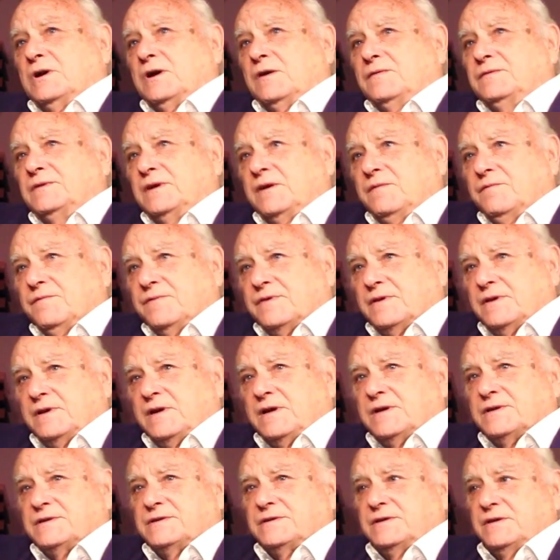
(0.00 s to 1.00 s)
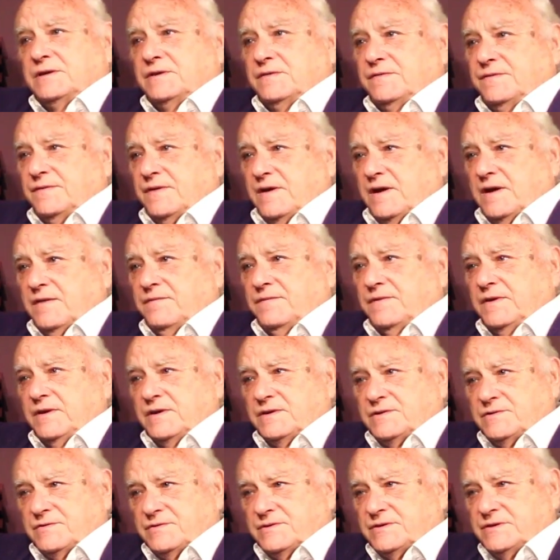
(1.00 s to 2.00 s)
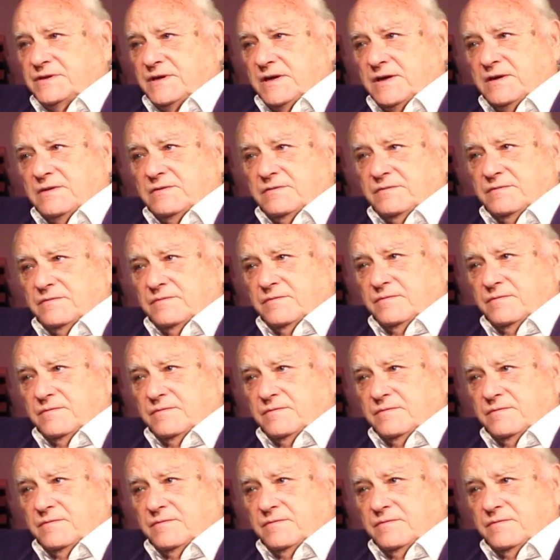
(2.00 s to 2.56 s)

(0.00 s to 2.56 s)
I've done for the last 35 years or so,